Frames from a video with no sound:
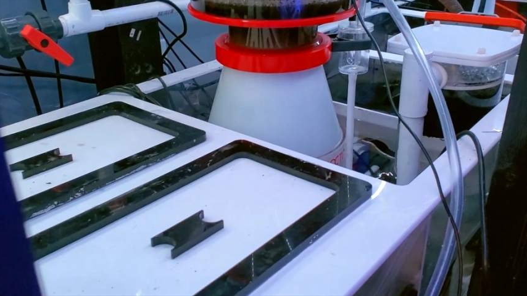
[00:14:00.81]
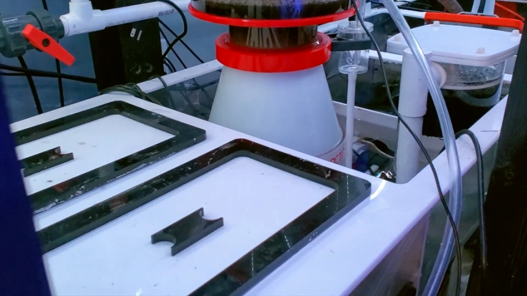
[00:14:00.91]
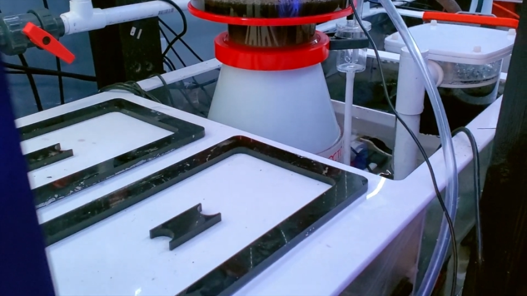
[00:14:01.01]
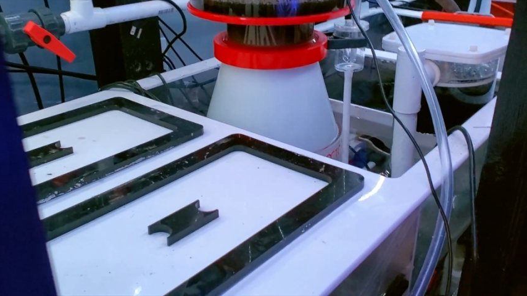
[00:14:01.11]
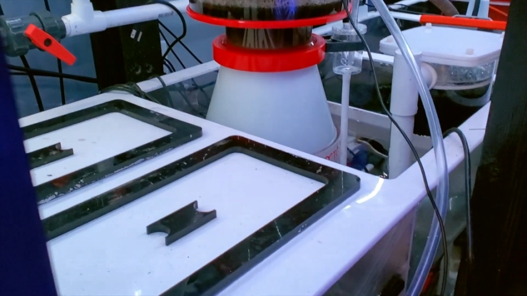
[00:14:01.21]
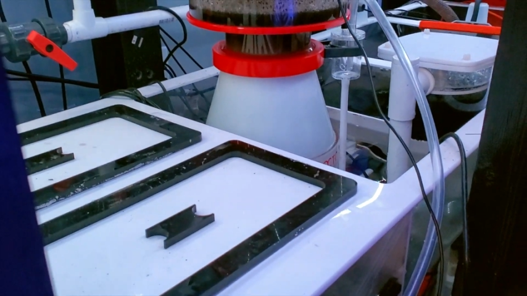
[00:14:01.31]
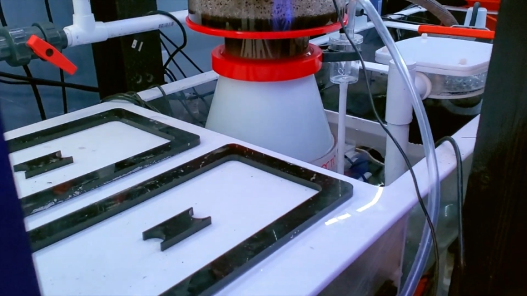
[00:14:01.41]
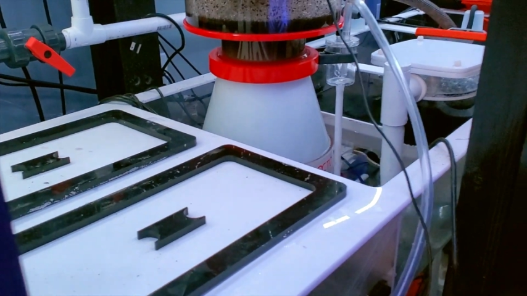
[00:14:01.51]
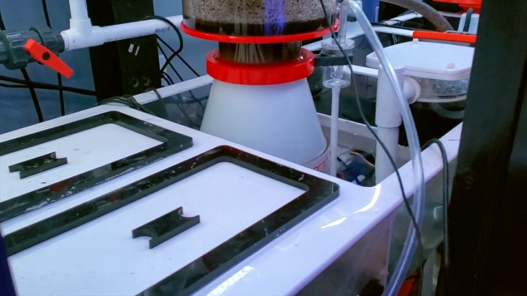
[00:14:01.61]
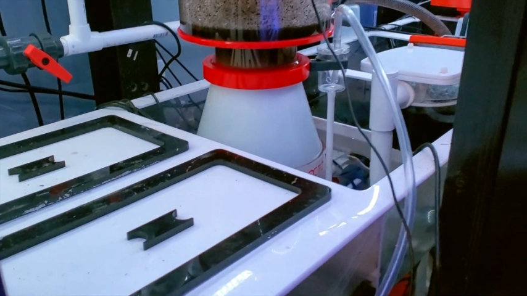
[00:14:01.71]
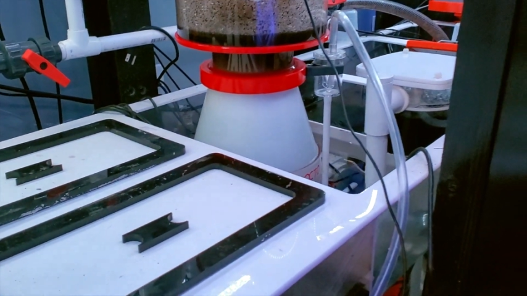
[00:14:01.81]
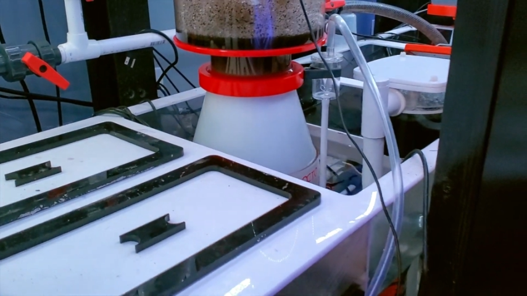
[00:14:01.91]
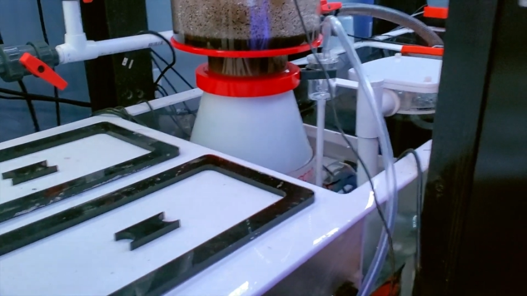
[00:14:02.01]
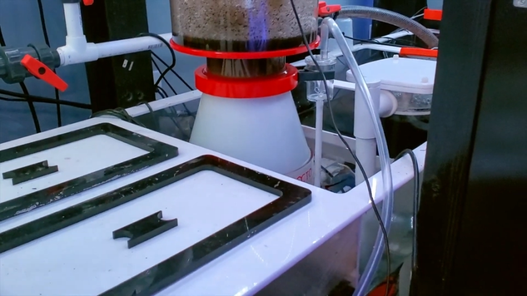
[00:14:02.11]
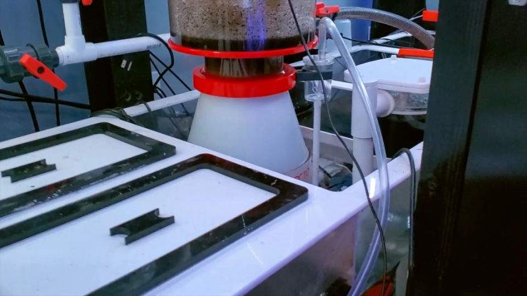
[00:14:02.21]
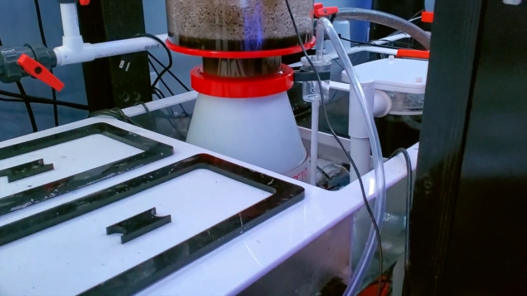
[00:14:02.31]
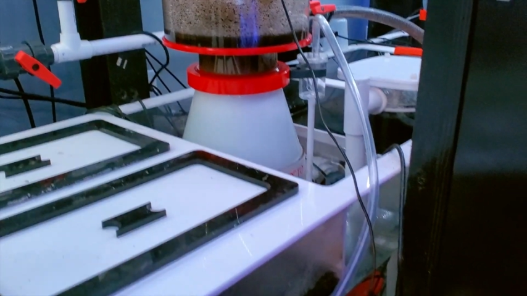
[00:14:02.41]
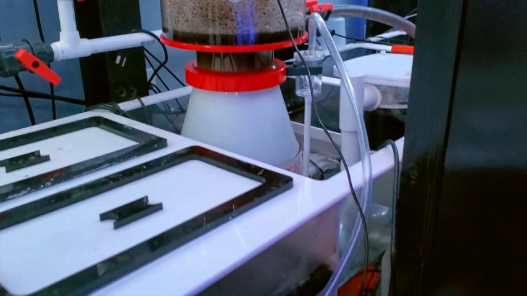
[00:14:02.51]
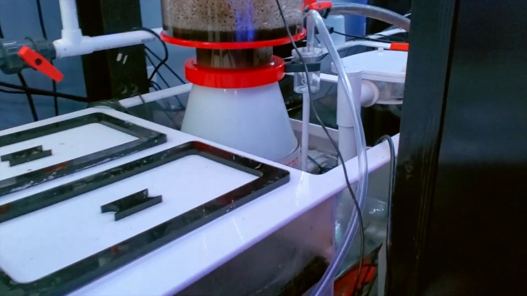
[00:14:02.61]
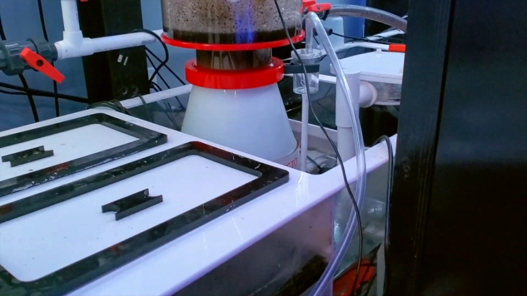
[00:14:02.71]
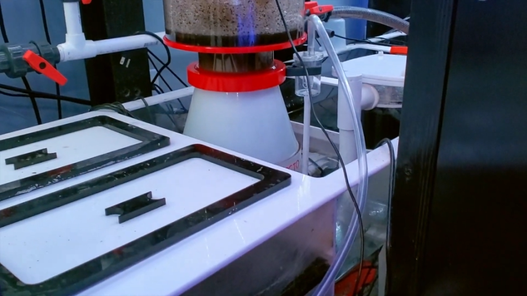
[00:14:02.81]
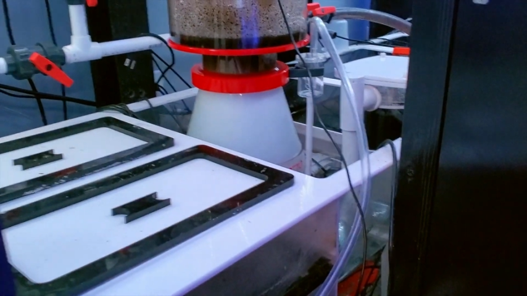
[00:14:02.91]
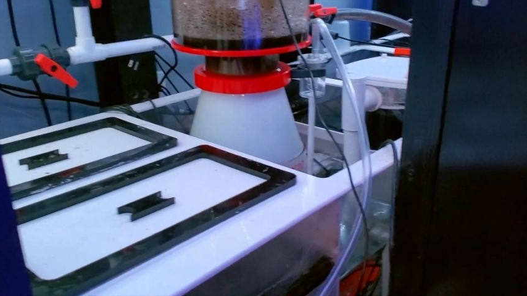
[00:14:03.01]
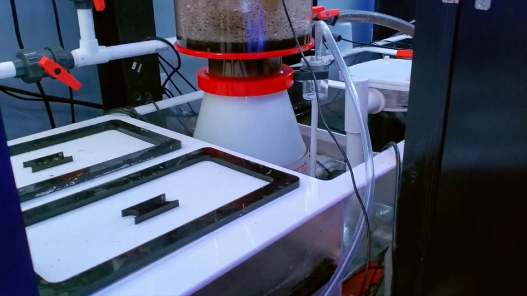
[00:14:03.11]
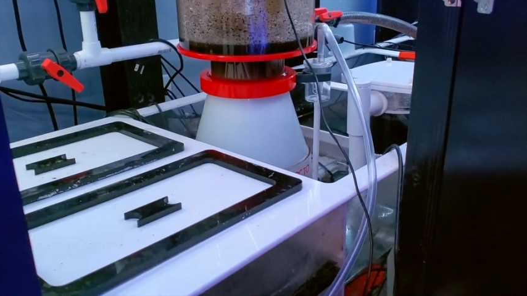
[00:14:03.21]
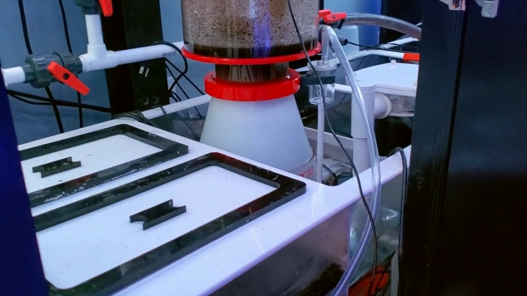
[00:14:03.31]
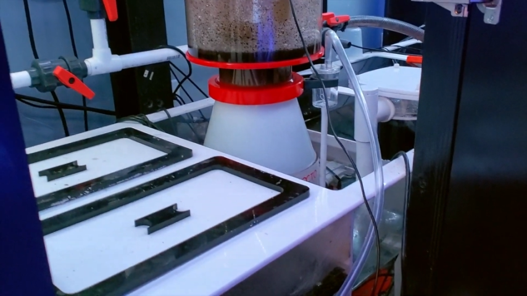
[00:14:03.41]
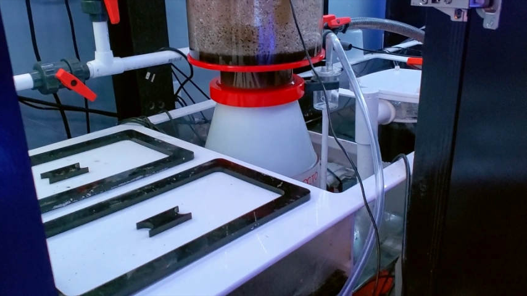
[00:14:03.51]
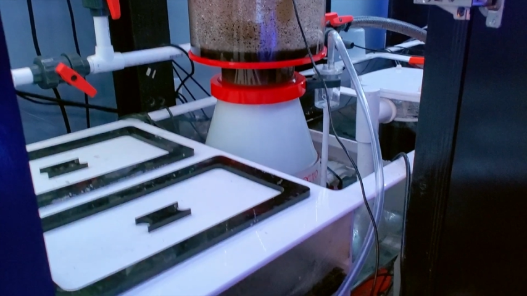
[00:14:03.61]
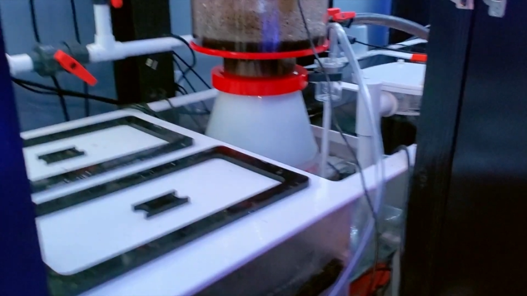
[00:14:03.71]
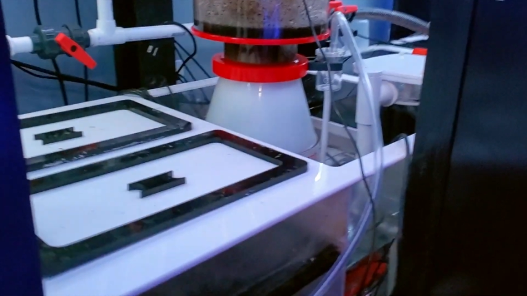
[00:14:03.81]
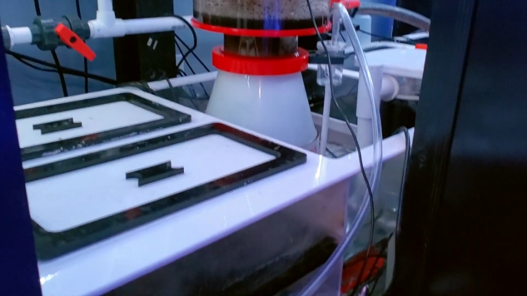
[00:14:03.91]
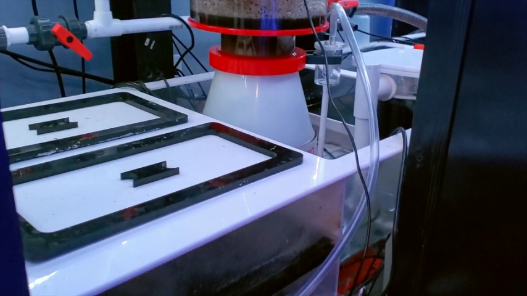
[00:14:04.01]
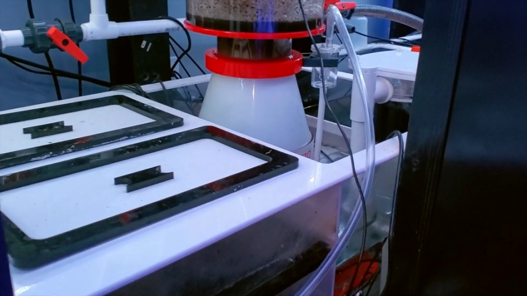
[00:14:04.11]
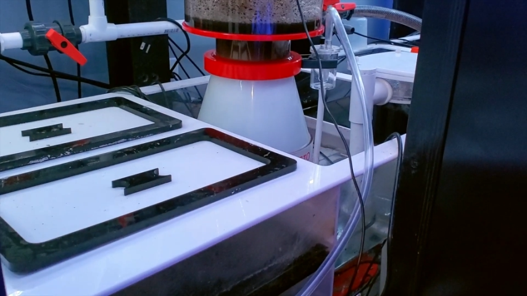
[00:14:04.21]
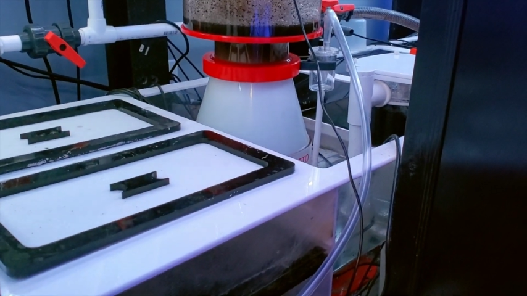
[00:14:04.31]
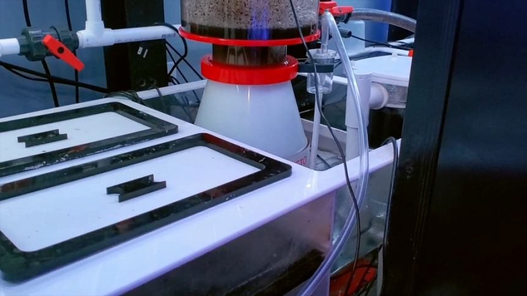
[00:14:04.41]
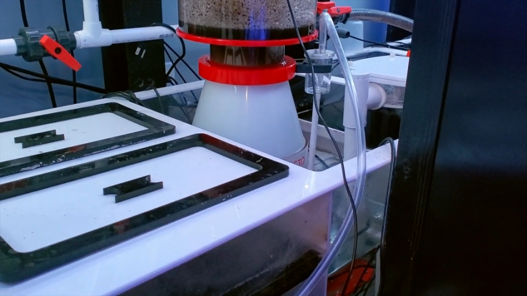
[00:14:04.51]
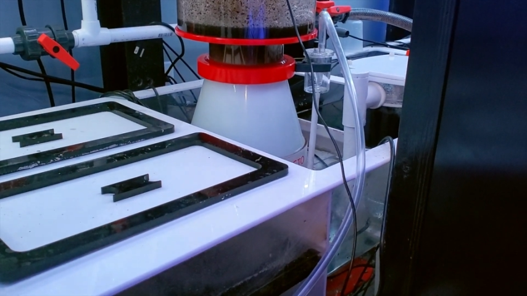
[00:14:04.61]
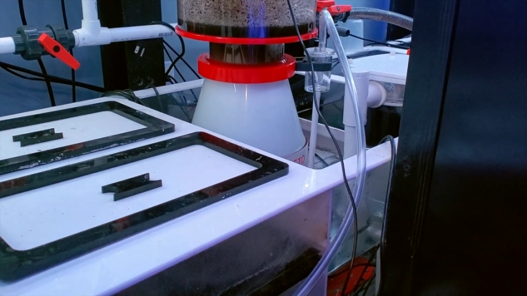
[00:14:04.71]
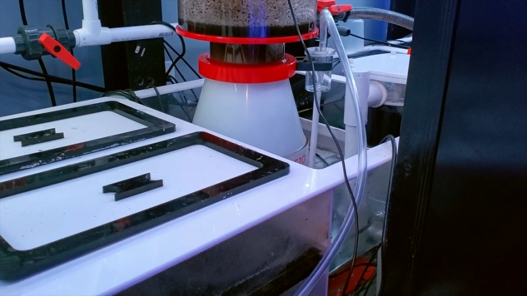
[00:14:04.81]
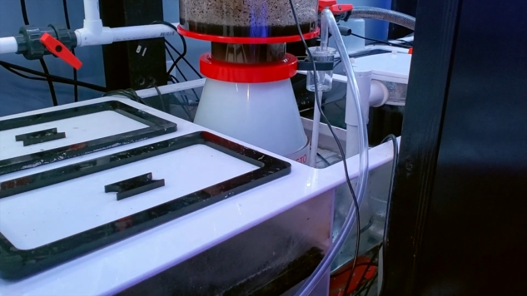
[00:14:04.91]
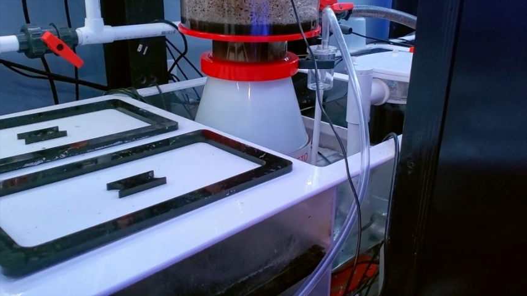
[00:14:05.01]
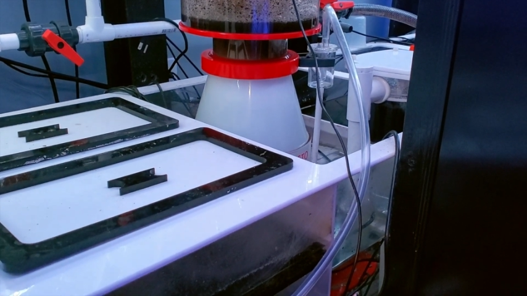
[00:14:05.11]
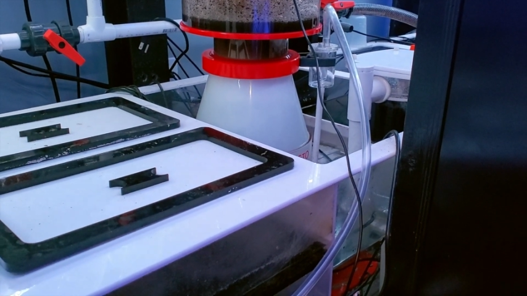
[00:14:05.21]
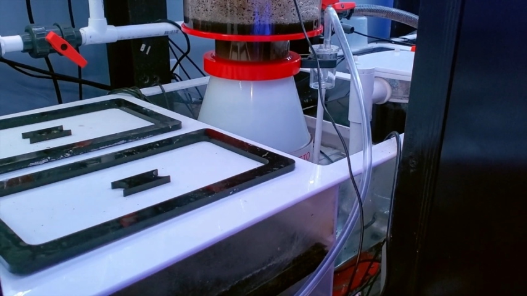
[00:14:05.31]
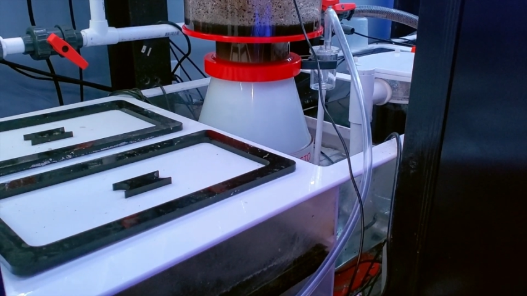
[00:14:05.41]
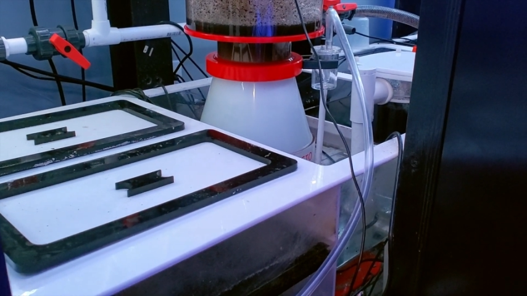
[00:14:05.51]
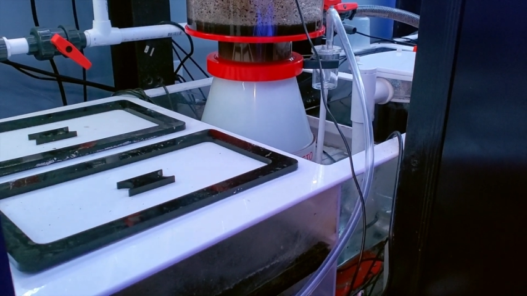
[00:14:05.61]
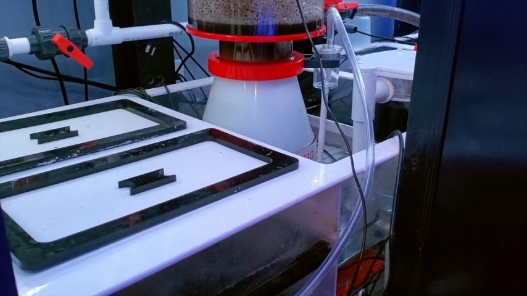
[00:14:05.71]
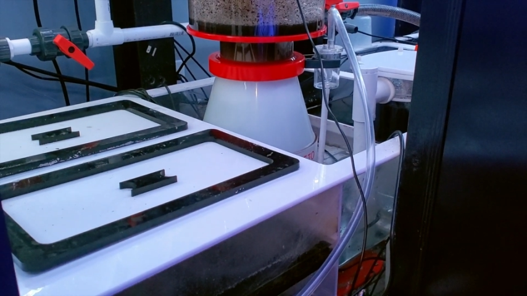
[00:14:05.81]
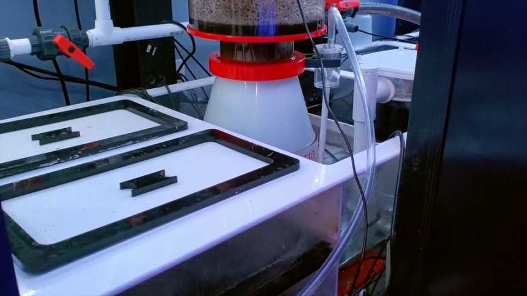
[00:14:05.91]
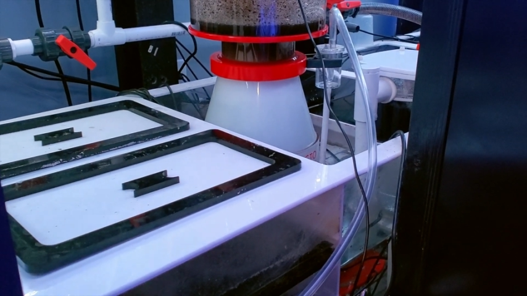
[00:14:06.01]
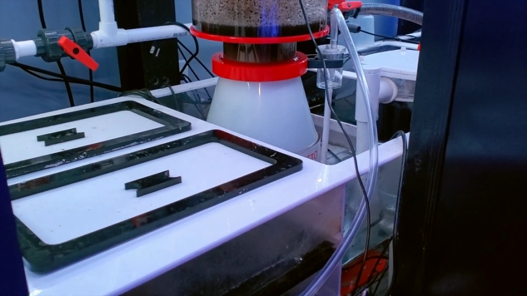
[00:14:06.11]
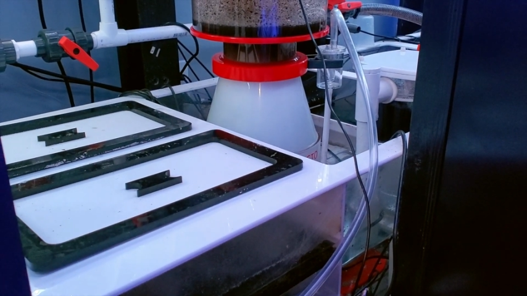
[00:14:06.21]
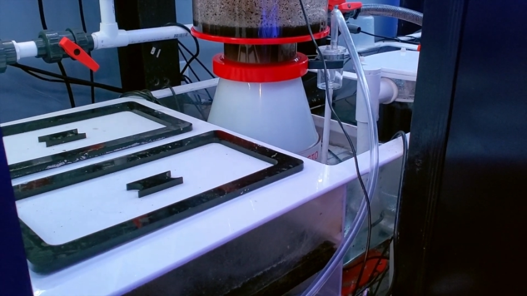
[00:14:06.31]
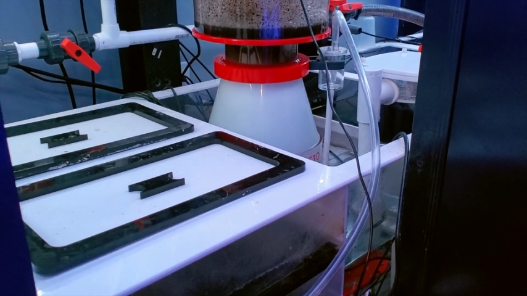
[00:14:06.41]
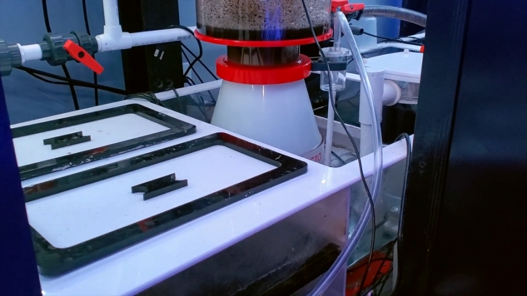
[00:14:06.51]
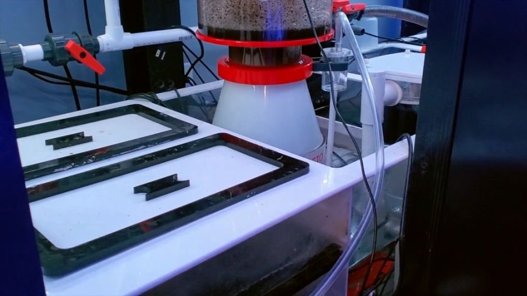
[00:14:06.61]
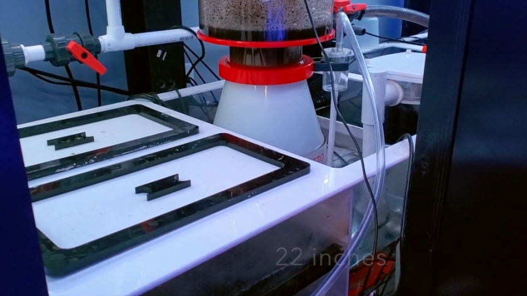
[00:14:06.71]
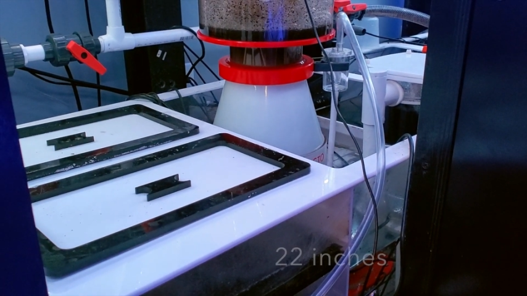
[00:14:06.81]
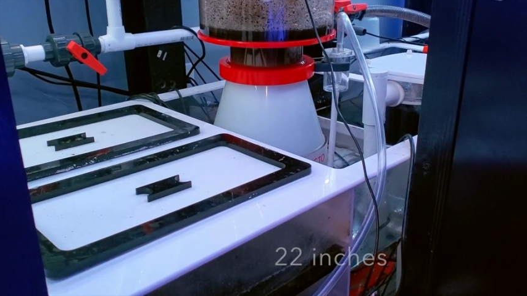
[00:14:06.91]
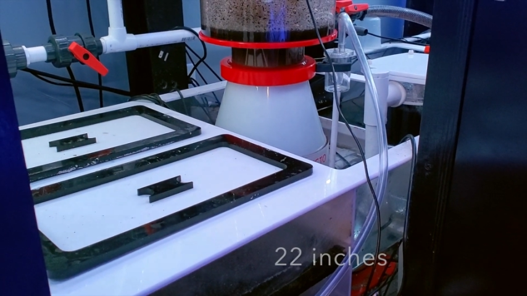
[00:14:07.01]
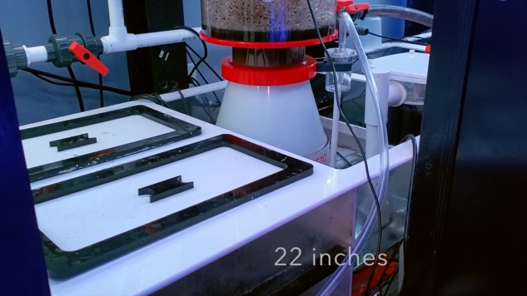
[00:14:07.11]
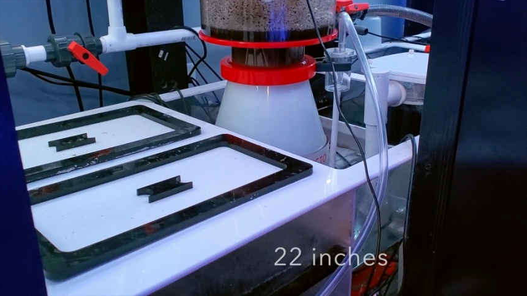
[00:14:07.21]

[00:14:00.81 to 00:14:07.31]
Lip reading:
(no speaker visible)